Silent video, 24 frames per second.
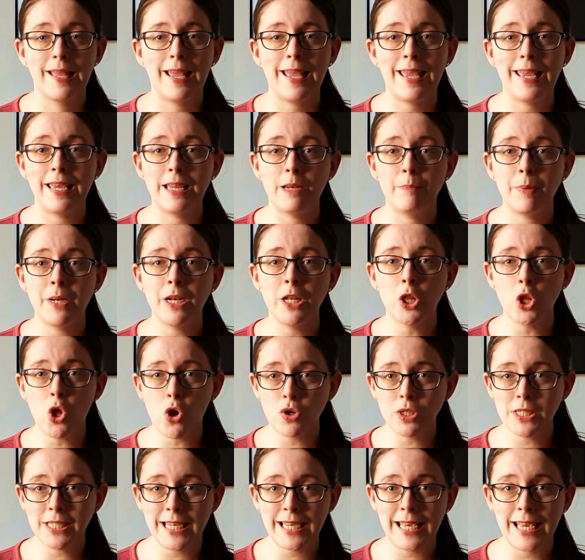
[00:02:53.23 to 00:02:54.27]
It had been a
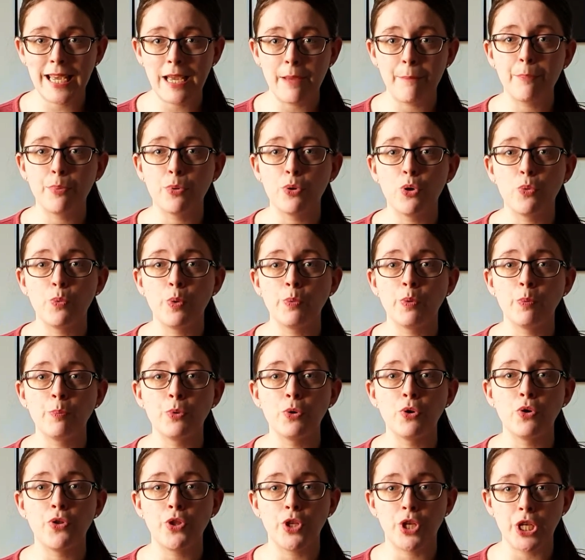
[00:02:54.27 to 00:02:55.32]
long day, but we were
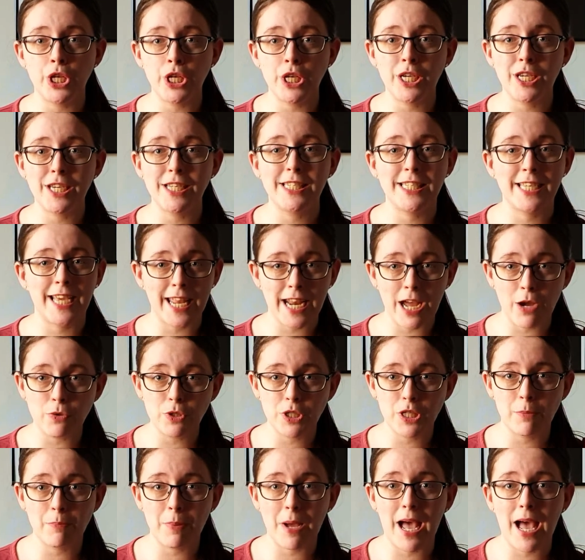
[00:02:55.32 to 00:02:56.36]
both eager to get out
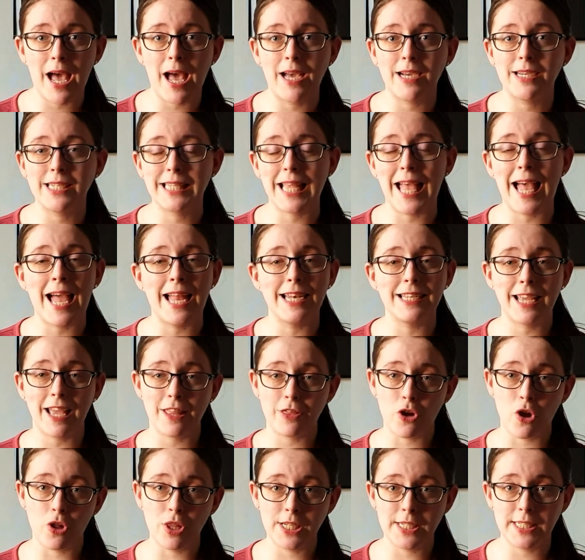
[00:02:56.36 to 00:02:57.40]
to the parks and get
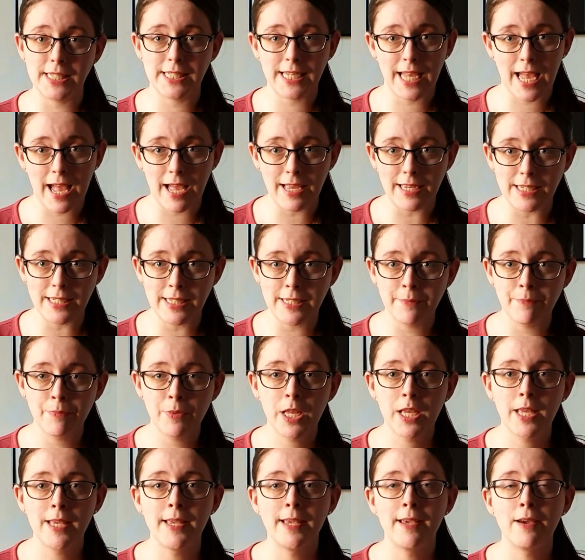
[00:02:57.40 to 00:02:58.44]
the holiday started,
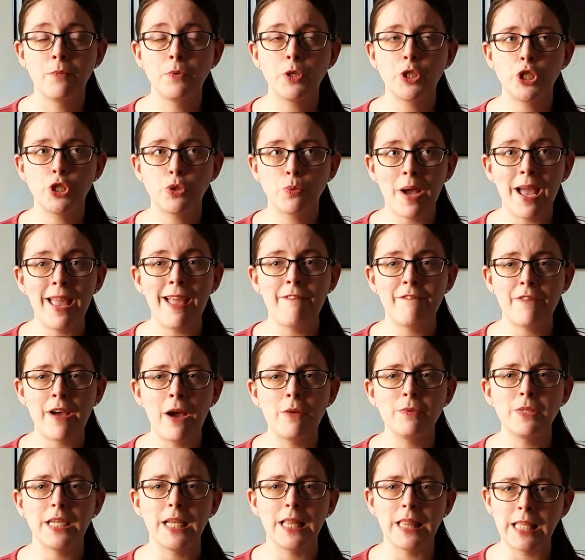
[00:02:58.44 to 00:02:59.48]
which is why I
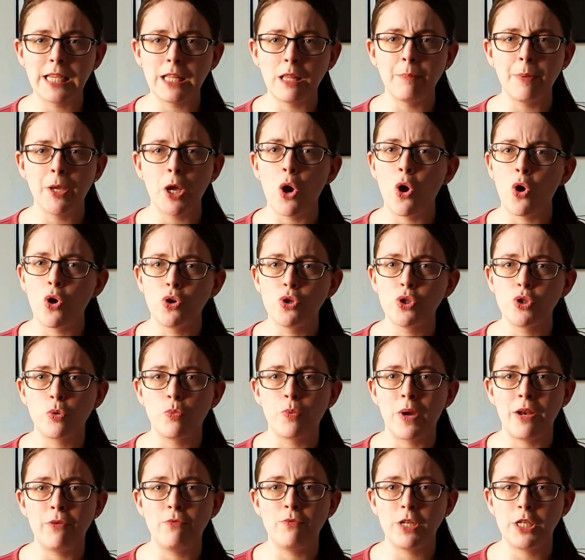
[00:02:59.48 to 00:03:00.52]
found it a little bit odd
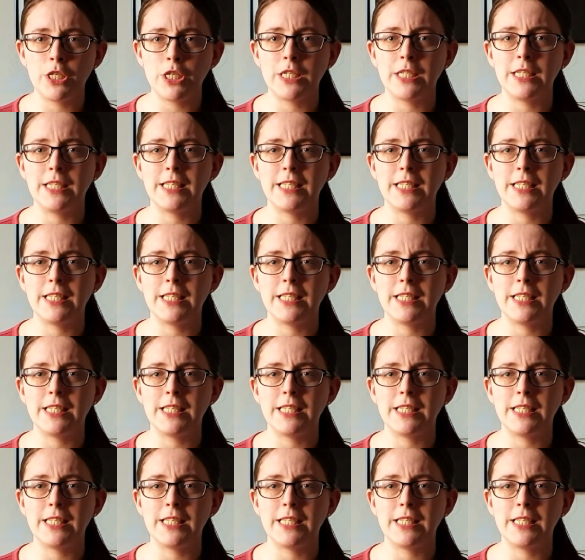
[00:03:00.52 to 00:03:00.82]
when Richard